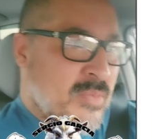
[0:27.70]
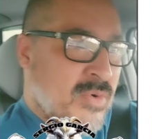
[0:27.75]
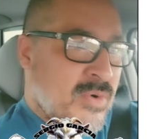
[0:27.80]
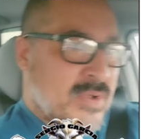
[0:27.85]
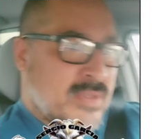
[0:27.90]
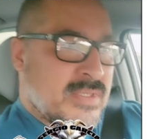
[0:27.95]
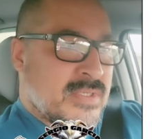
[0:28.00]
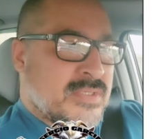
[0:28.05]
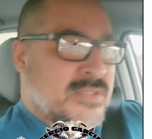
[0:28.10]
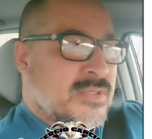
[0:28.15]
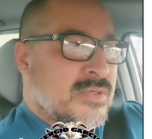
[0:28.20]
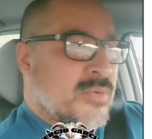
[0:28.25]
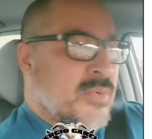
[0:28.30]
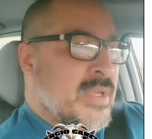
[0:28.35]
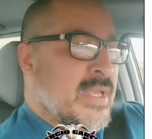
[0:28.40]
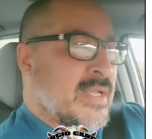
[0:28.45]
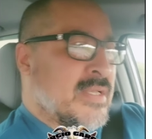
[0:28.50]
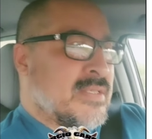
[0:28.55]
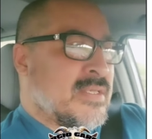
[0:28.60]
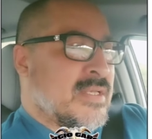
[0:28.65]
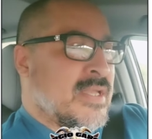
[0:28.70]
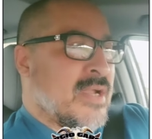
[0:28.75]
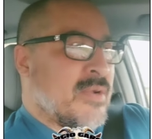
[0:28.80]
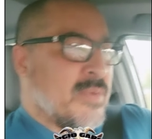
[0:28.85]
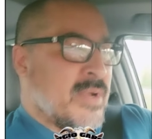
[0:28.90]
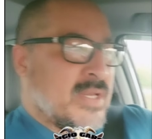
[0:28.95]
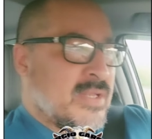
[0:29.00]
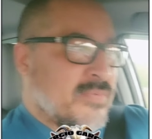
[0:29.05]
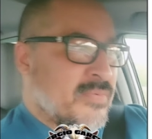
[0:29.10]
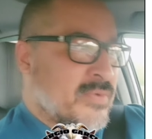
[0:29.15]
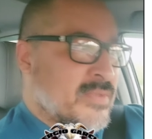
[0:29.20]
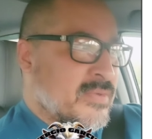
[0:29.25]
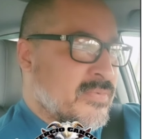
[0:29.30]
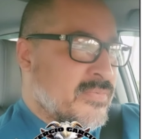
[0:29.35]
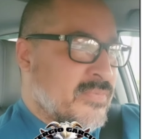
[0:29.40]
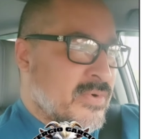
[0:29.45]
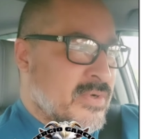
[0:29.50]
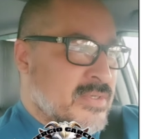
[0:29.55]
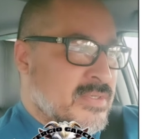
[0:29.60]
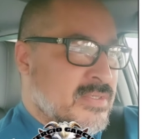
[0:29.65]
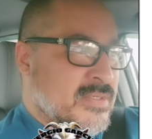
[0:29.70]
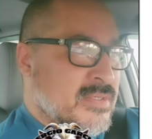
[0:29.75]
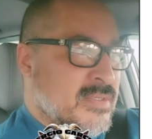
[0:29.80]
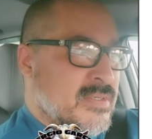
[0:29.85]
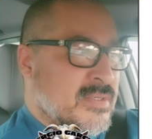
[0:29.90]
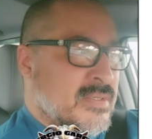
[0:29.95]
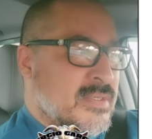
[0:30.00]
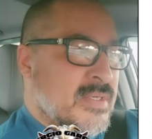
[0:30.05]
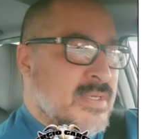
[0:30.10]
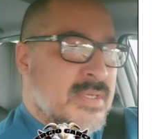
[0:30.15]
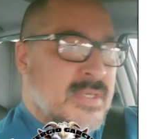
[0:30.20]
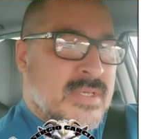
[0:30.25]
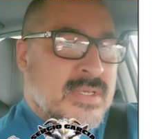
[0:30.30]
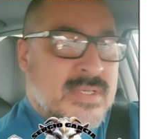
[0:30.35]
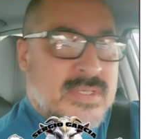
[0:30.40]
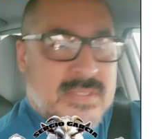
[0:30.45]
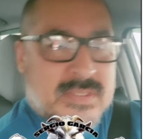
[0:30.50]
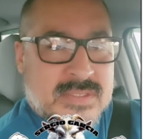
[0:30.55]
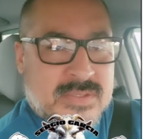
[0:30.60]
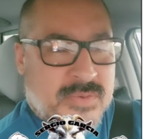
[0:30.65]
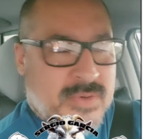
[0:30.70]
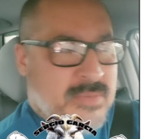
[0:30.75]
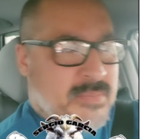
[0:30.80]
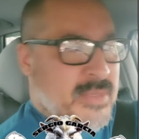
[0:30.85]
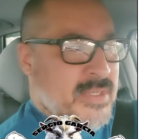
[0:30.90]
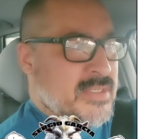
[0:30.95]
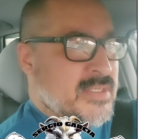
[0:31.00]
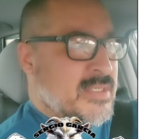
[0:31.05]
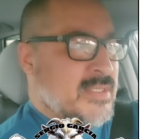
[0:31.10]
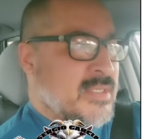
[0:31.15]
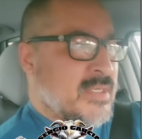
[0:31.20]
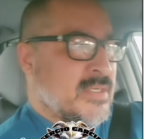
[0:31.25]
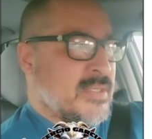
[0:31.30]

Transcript: need more than 2 weeks to get ready for the first scrimmage.